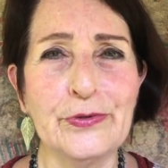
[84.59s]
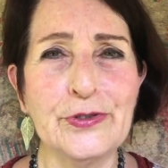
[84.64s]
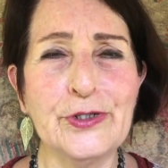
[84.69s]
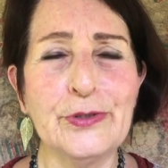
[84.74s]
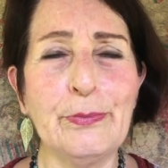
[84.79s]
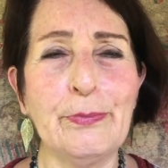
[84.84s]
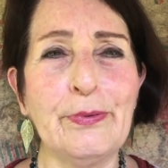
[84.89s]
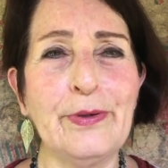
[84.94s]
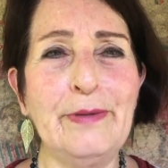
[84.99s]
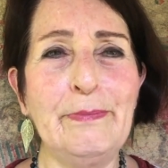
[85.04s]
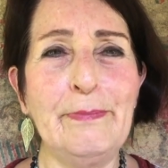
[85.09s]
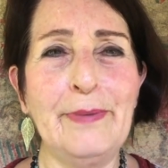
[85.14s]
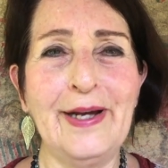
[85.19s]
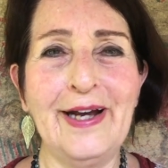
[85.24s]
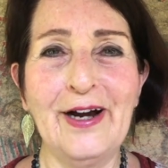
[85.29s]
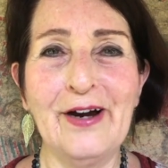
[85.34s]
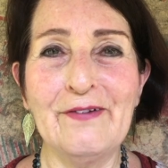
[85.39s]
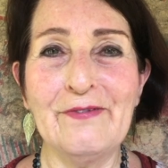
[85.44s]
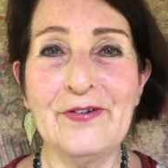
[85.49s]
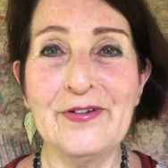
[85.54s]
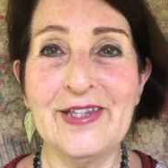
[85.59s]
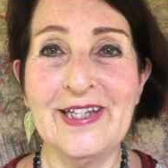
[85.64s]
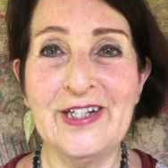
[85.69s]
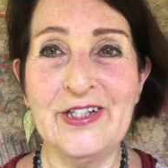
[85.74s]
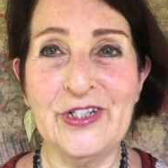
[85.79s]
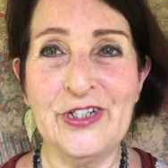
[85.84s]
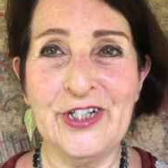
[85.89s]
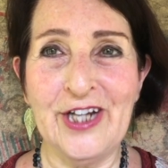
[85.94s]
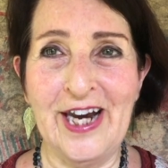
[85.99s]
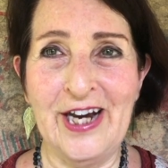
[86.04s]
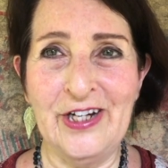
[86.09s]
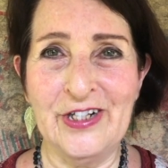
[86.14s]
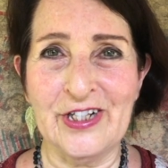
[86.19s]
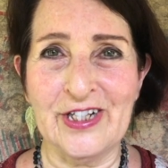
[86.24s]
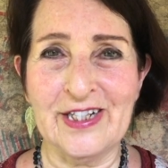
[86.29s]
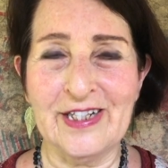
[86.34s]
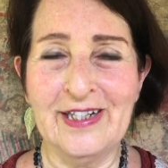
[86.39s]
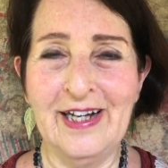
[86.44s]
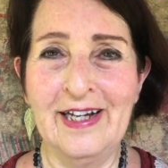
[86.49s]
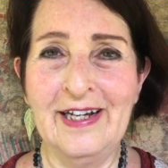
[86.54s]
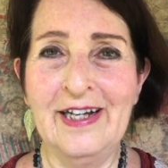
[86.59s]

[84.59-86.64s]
to prepare for these changes.